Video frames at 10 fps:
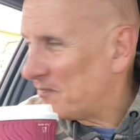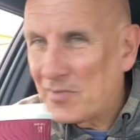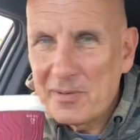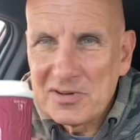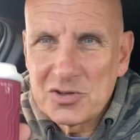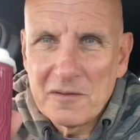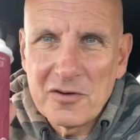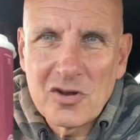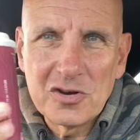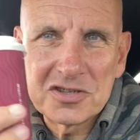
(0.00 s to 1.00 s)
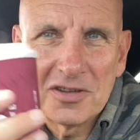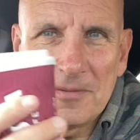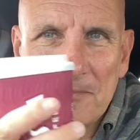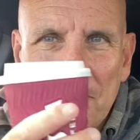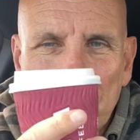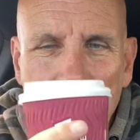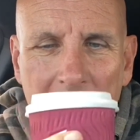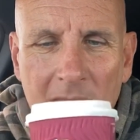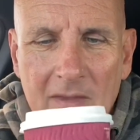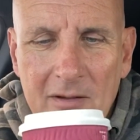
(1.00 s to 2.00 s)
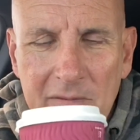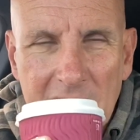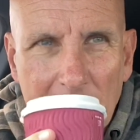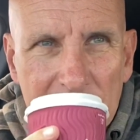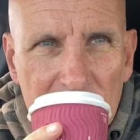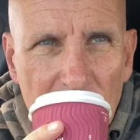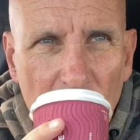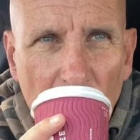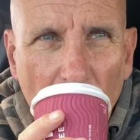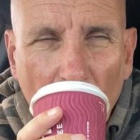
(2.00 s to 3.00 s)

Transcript: Anyway, stop for a Costa, wee cappuccino.